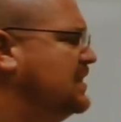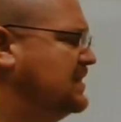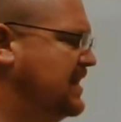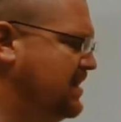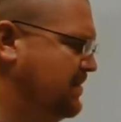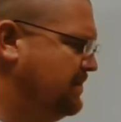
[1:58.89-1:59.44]

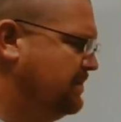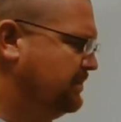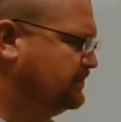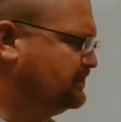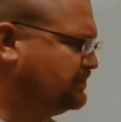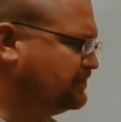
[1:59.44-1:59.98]
Now,
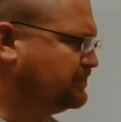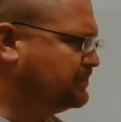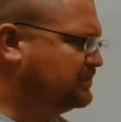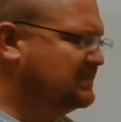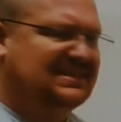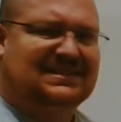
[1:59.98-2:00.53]

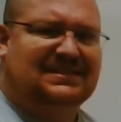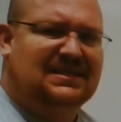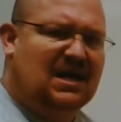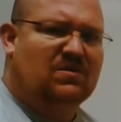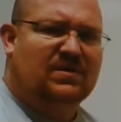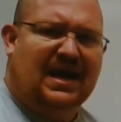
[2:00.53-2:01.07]
this is not
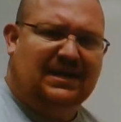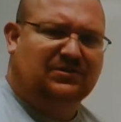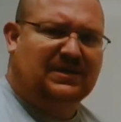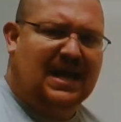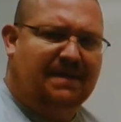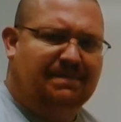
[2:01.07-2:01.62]
going to actually
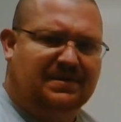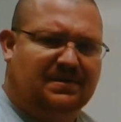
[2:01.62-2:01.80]
happen.